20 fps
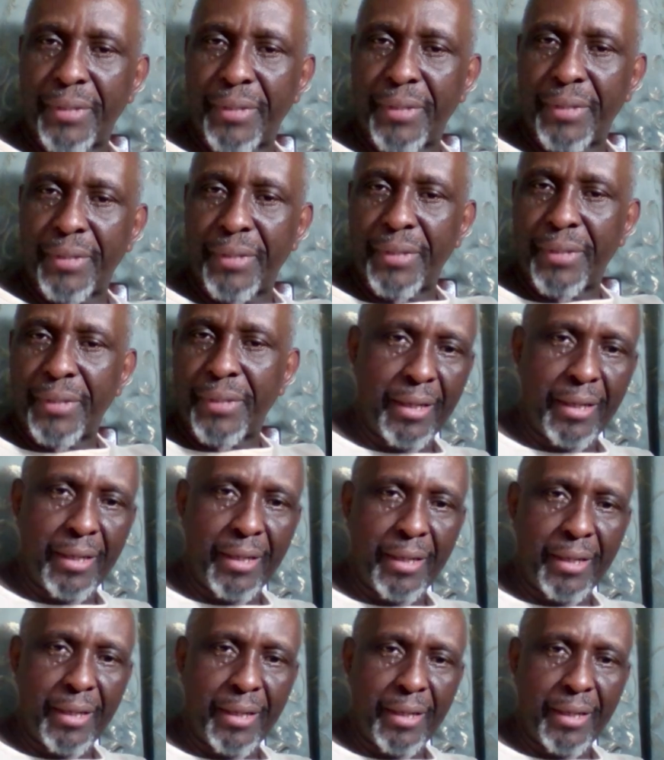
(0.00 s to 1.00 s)
model is.
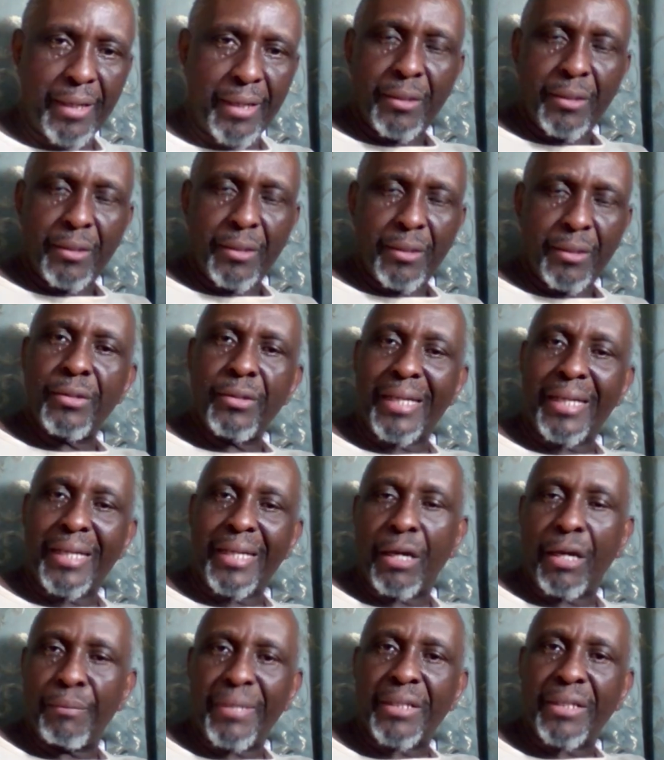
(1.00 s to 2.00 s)
Like in this case, a
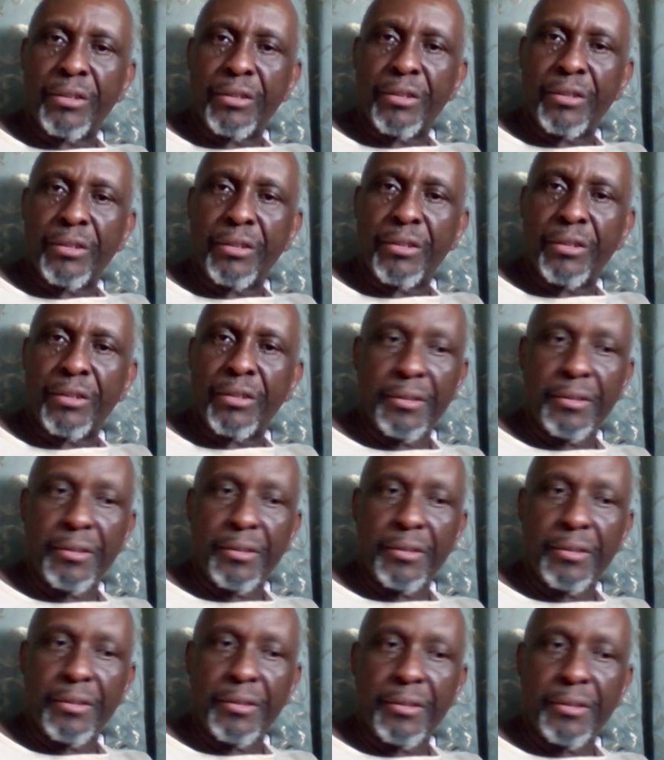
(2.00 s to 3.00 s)
mental model will be,
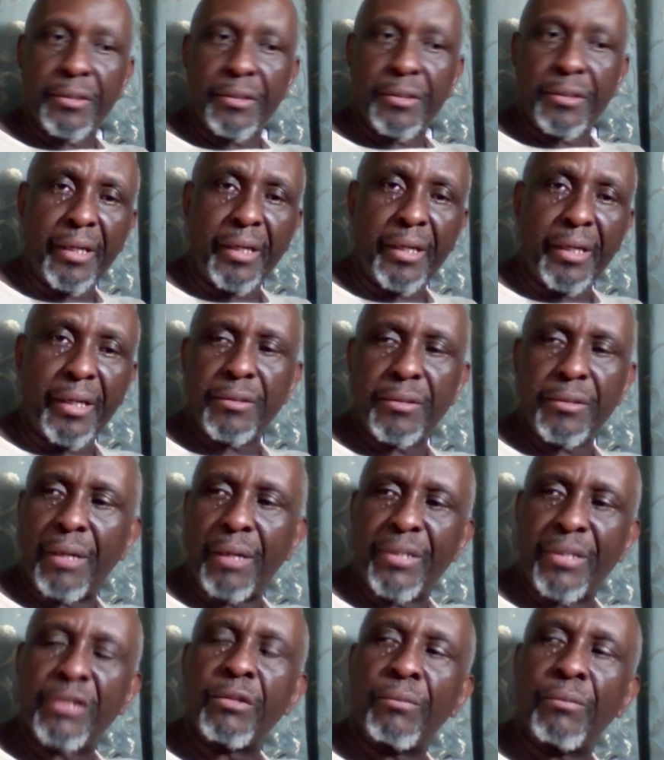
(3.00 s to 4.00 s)

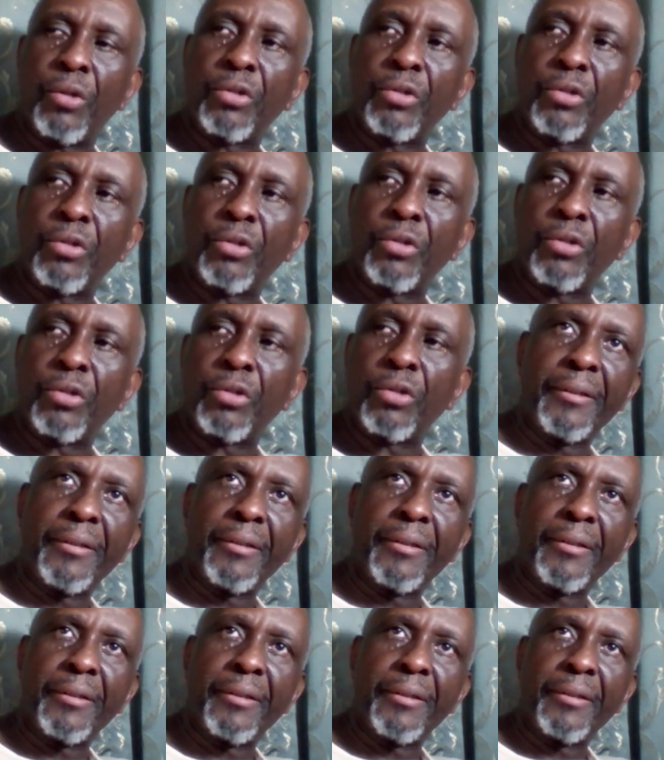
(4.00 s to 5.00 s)
and then the mental
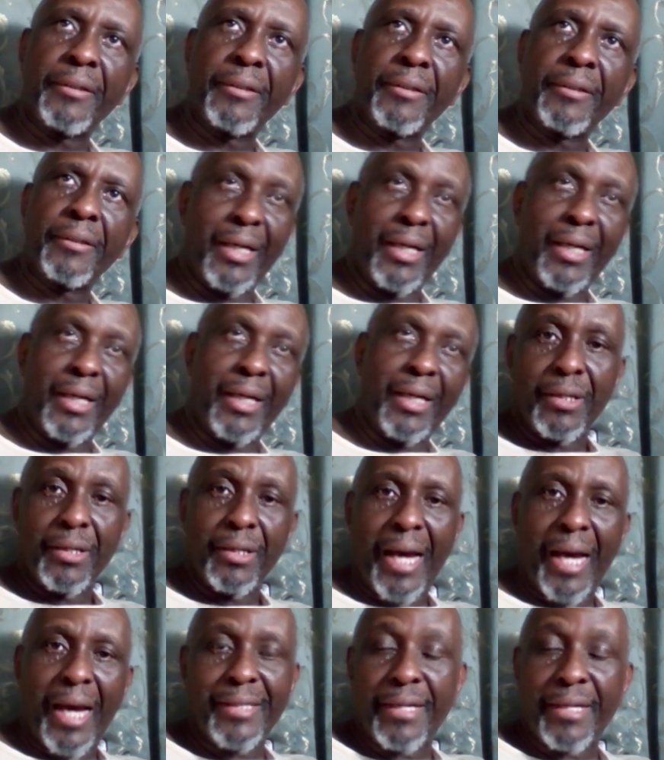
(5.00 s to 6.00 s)
model tries to
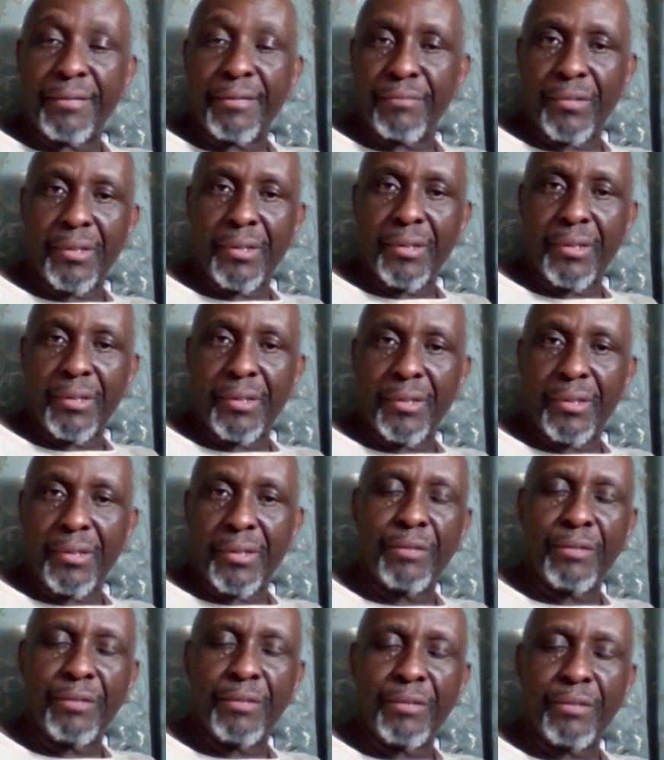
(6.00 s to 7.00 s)
describe the big
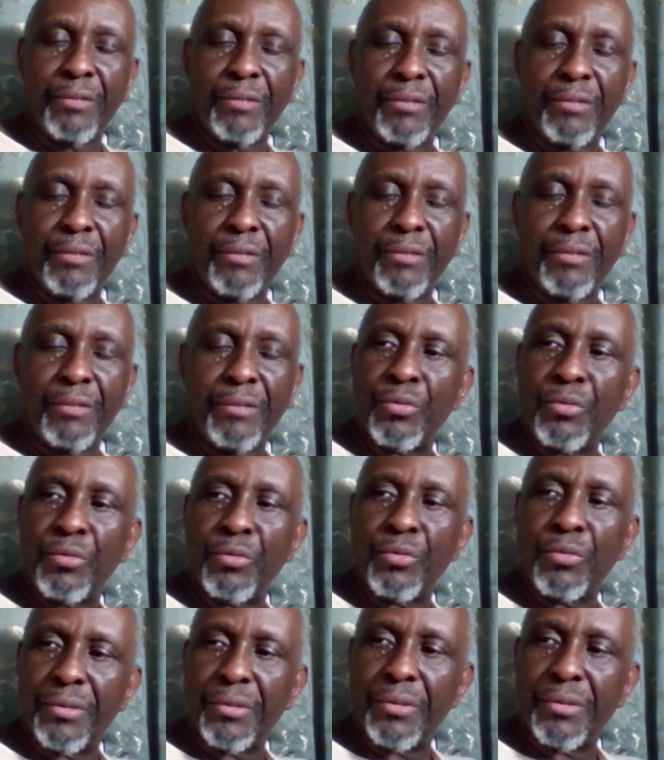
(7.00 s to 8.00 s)
idea. And the big
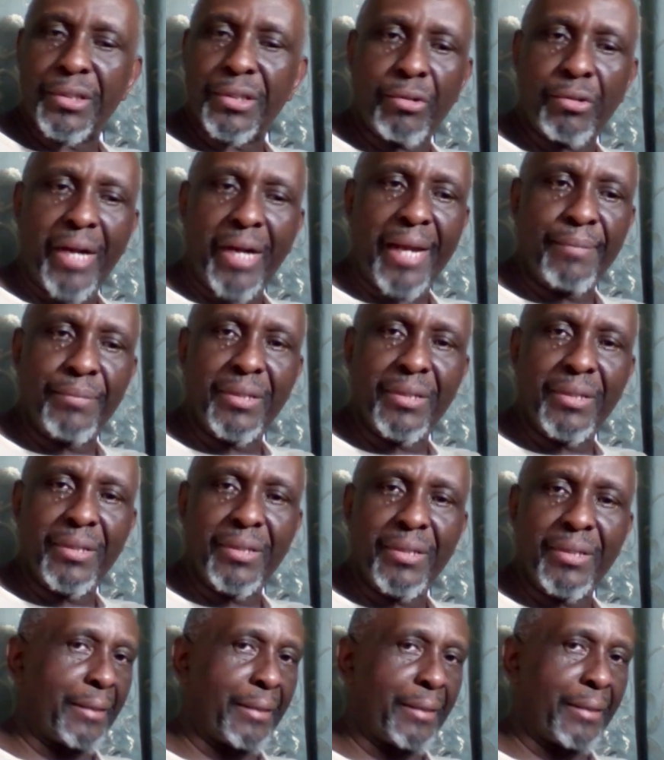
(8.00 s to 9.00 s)
idea is based on the
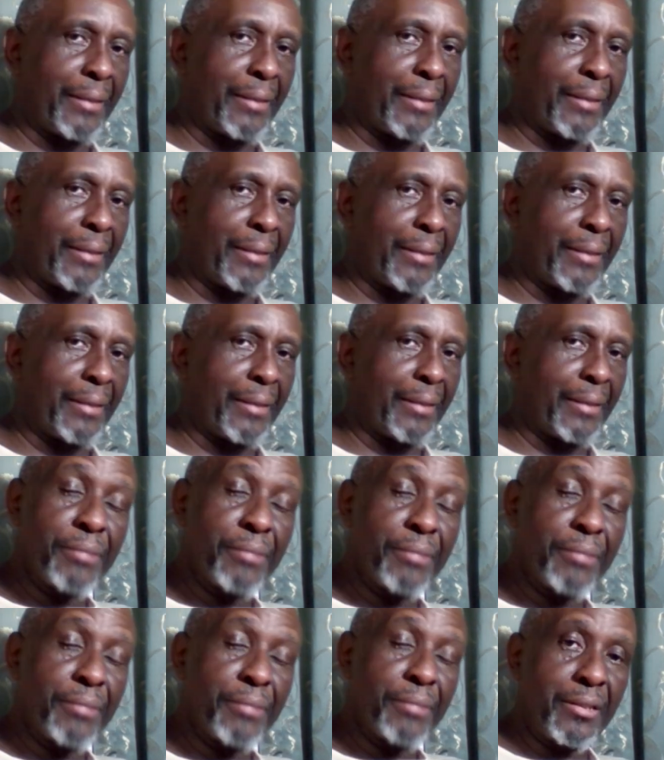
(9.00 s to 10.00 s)
UVP. The
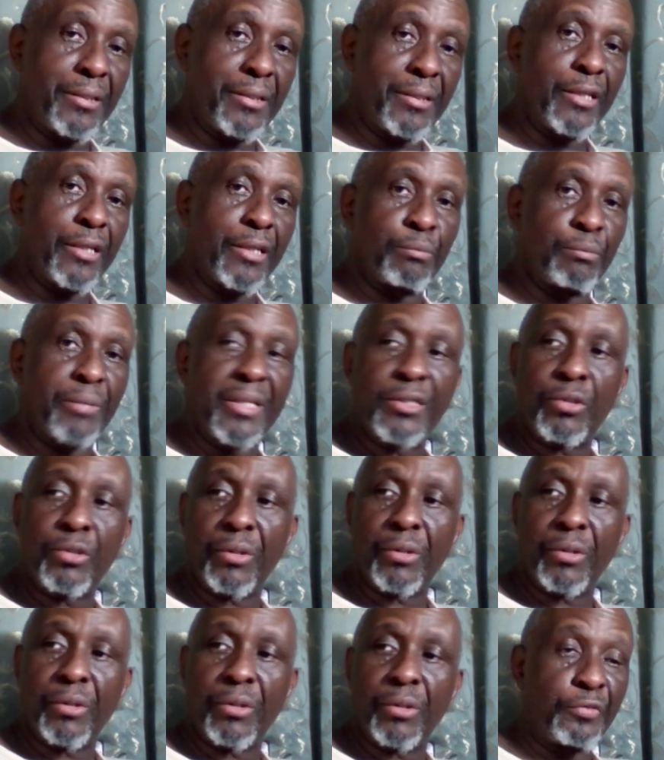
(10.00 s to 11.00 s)
UVP is the unique
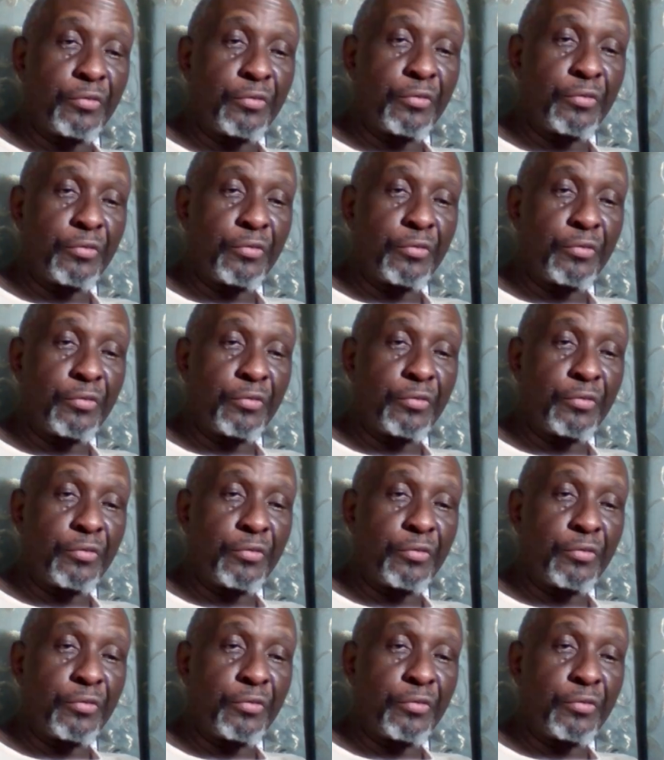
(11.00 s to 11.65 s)
value proposition.